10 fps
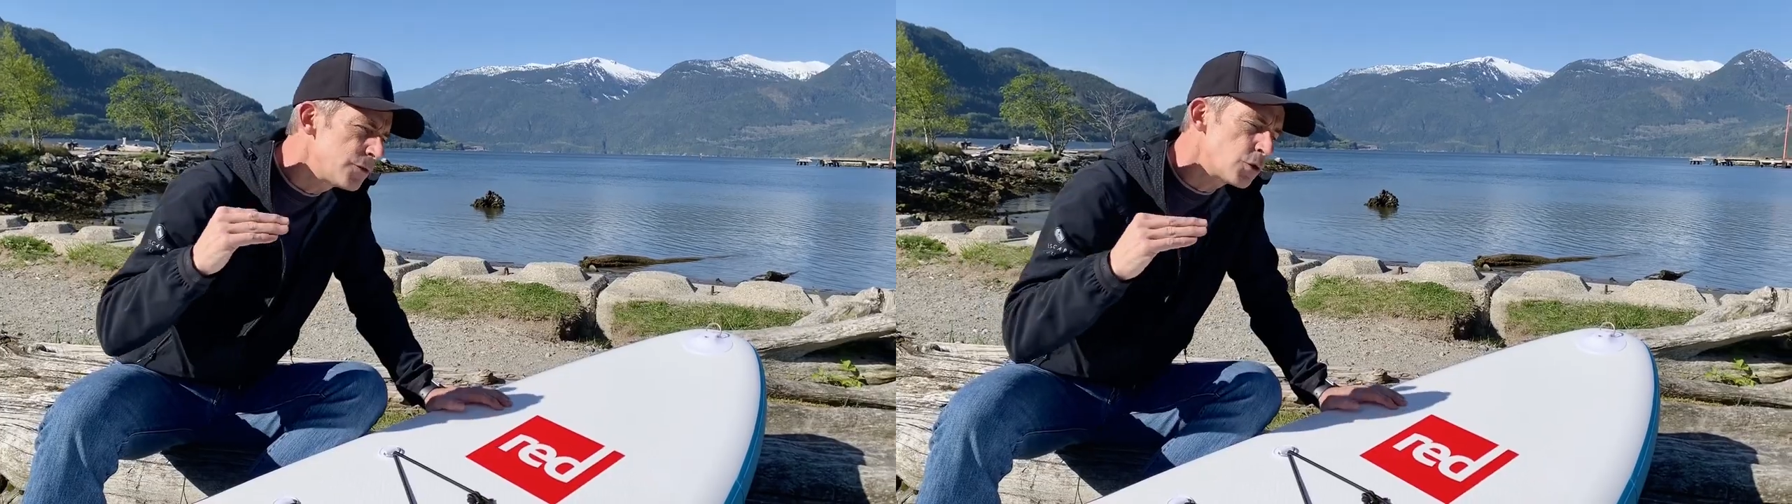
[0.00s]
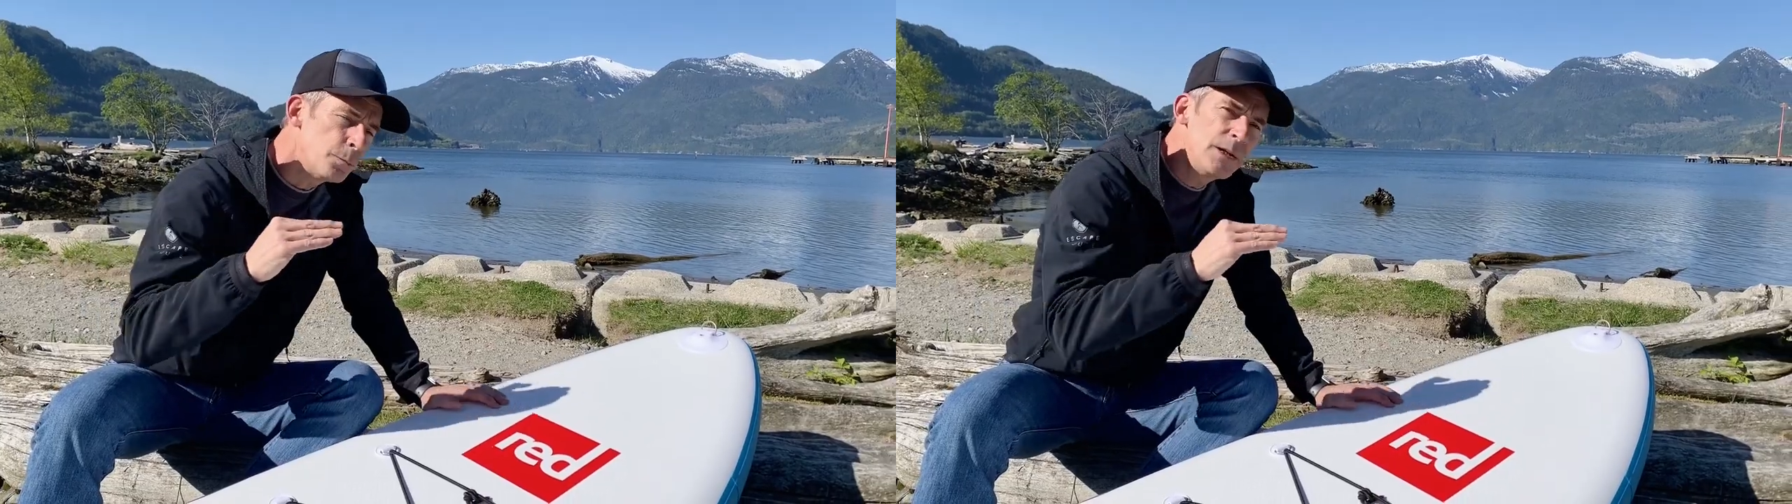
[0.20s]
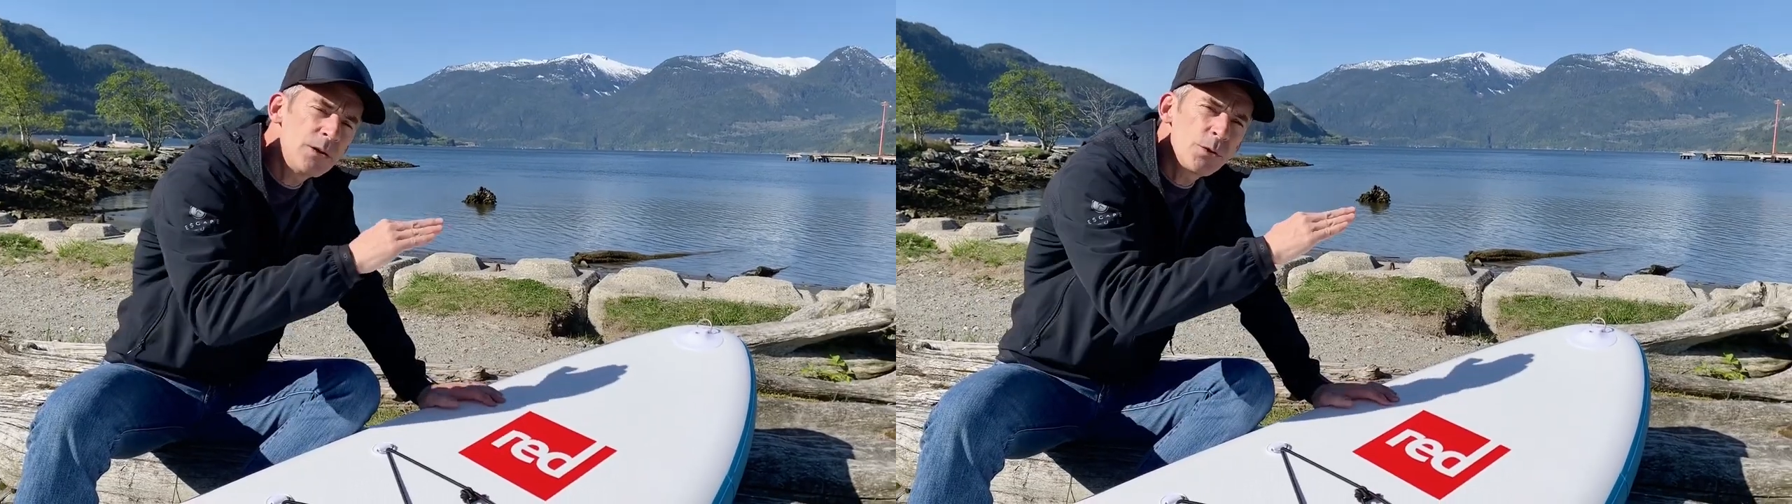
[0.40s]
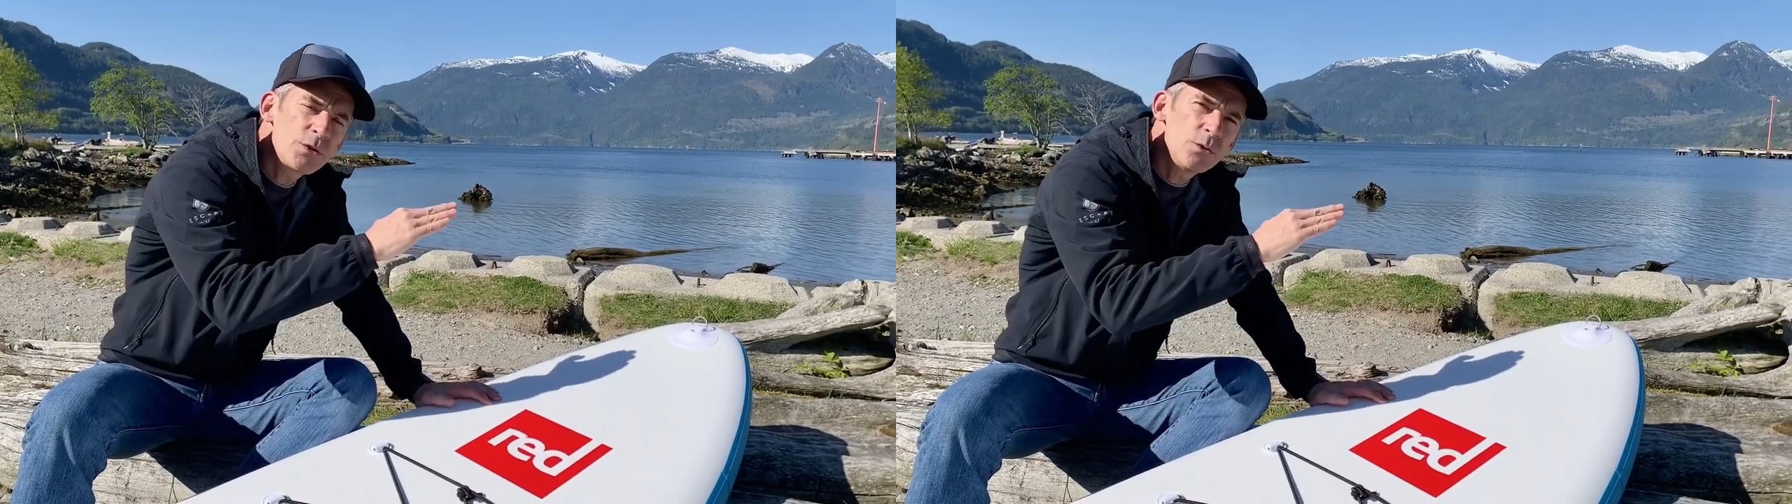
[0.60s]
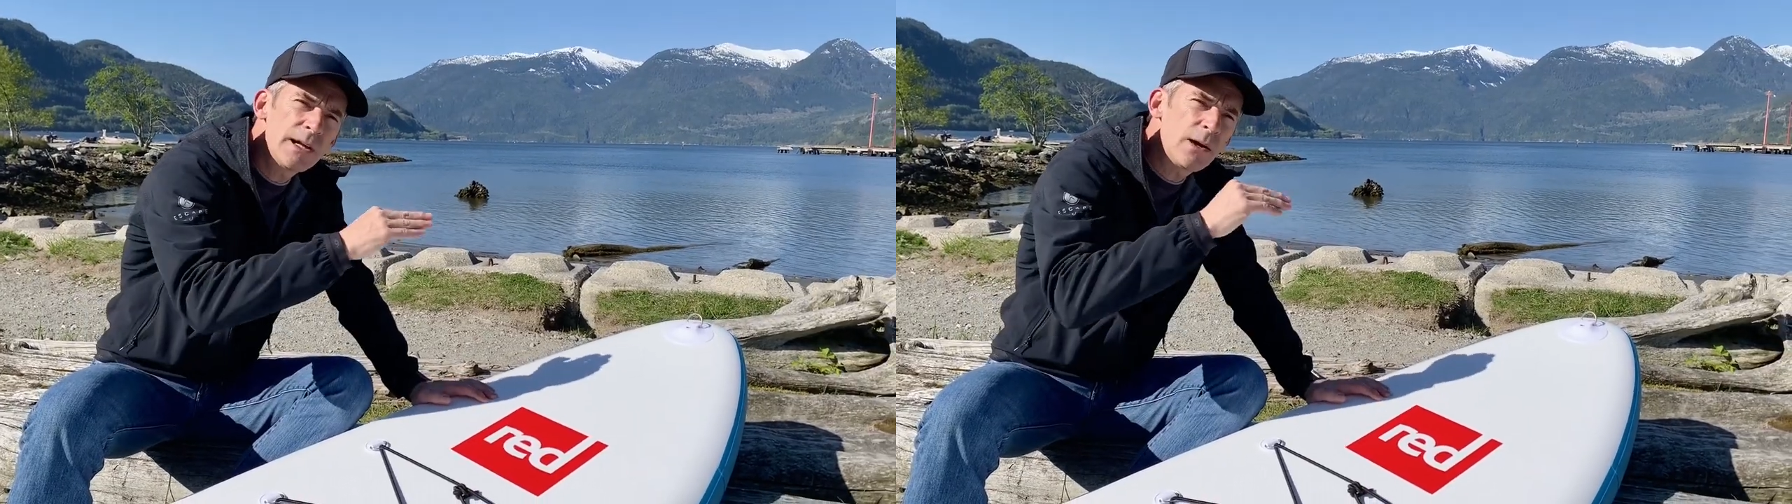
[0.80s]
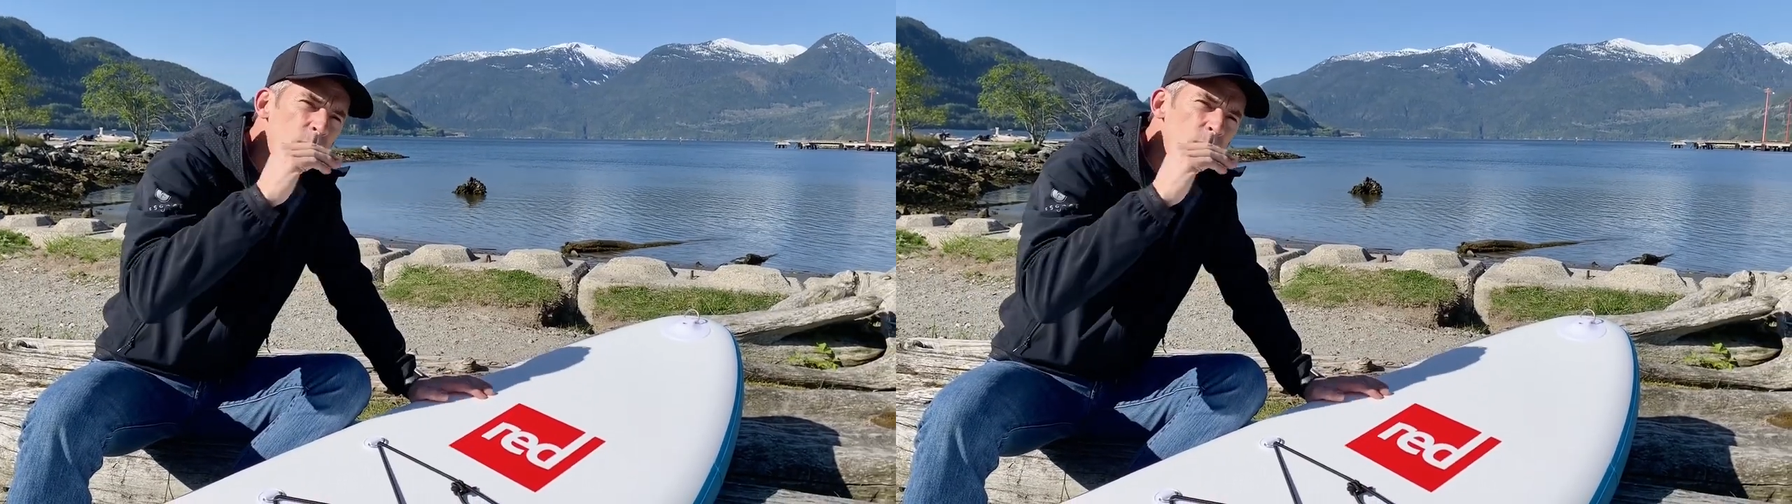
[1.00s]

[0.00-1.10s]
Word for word: of torpedo through that